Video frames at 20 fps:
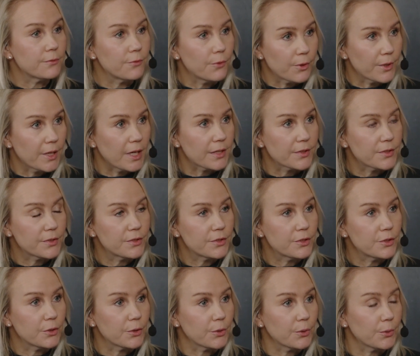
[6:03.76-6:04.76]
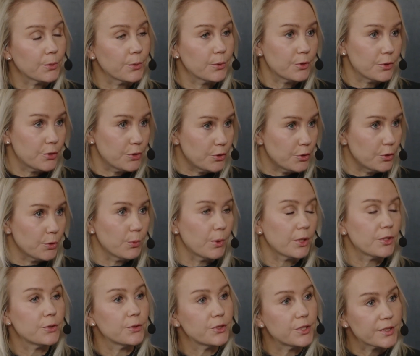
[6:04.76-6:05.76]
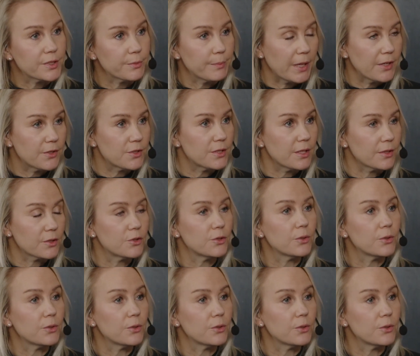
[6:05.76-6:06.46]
for us to do what you just mentioned,